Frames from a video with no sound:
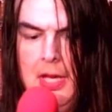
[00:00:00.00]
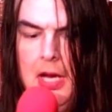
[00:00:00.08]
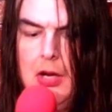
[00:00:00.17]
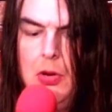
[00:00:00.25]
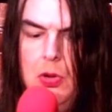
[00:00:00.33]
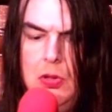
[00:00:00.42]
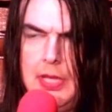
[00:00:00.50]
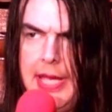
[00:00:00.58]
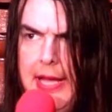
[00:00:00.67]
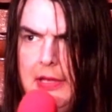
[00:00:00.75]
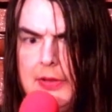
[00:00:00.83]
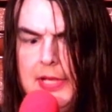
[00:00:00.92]
A whole
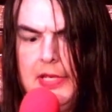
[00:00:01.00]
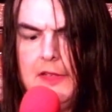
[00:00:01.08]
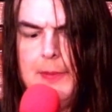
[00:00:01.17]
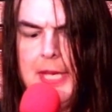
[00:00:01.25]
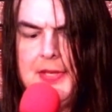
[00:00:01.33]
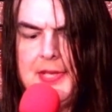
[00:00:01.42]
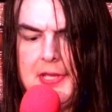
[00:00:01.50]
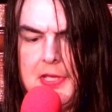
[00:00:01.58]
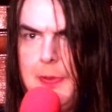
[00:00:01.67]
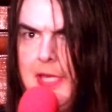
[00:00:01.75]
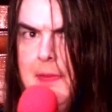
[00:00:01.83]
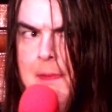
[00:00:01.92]
gallery of paintings
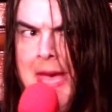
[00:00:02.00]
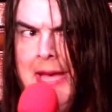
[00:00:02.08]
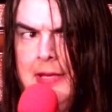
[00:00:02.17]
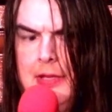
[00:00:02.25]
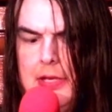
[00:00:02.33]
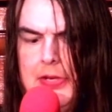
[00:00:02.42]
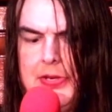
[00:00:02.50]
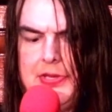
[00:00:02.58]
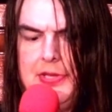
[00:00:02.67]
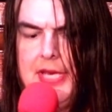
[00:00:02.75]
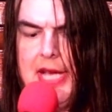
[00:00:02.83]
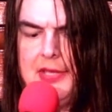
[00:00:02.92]
by the mad
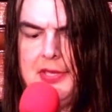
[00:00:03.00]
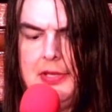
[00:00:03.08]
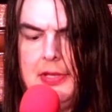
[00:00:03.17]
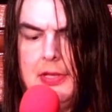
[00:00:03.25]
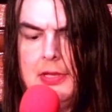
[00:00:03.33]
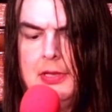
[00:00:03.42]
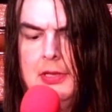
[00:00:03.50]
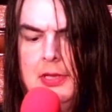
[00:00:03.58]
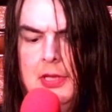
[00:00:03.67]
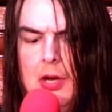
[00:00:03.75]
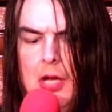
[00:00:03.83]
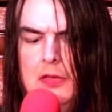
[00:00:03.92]
artist Daster,
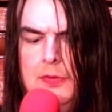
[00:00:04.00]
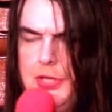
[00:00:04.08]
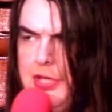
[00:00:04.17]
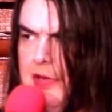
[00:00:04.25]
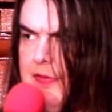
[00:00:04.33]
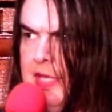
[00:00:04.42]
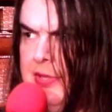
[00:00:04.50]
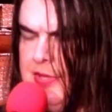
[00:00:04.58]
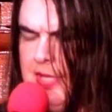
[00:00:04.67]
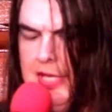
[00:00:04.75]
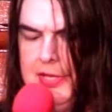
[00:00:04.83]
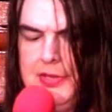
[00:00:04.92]
all of which give
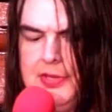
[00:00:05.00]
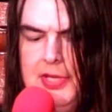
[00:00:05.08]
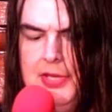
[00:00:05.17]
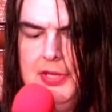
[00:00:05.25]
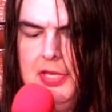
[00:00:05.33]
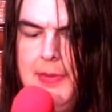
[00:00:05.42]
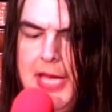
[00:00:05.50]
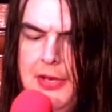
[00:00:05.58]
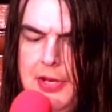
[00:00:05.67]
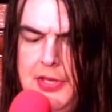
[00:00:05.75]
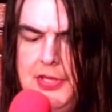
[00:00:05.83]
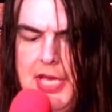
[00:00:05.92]
insights into the mad
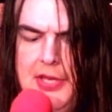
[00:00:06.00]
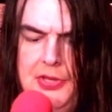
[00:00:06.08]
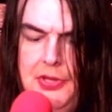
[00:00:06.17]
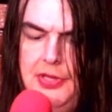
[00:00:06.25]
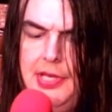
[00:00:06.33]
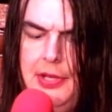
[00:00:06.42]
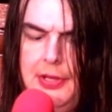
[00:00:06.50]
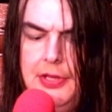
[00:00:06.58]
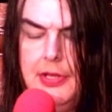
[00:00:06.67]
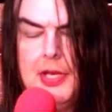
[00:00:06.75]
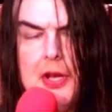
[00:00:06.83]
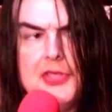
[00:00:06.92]
artist Daster's character
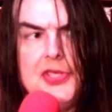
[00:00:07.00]
and also